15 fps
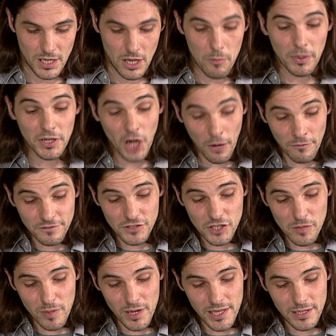but
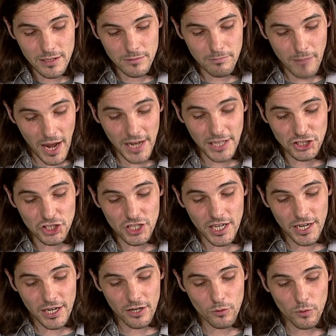comfortably managed
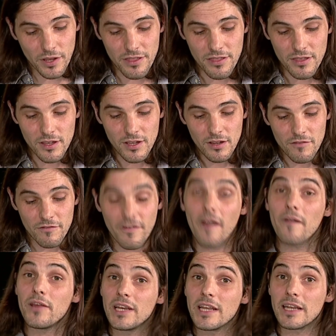here with
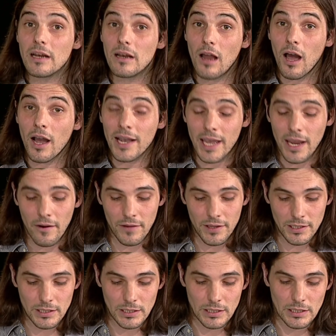very little Hungarian
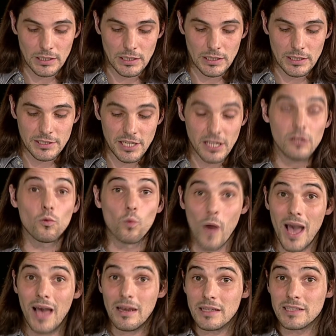till
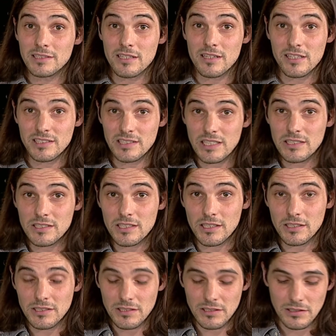well into the
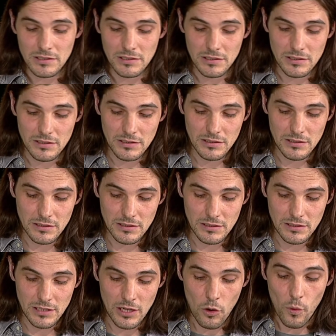60s,
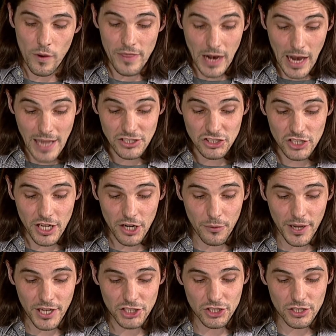when the last
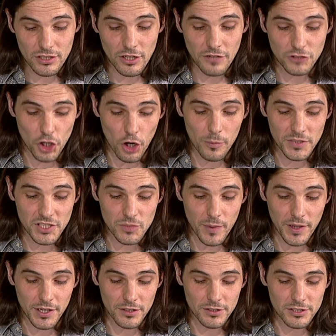generation of German
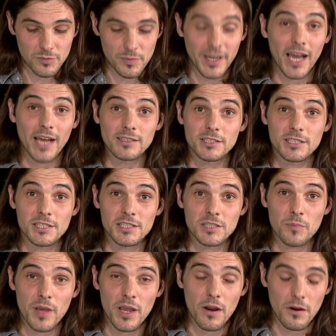speakers began to
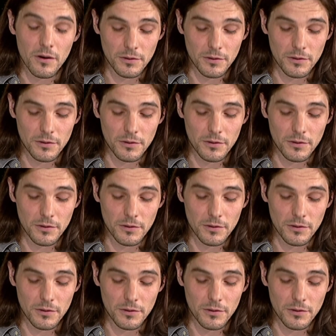disappear.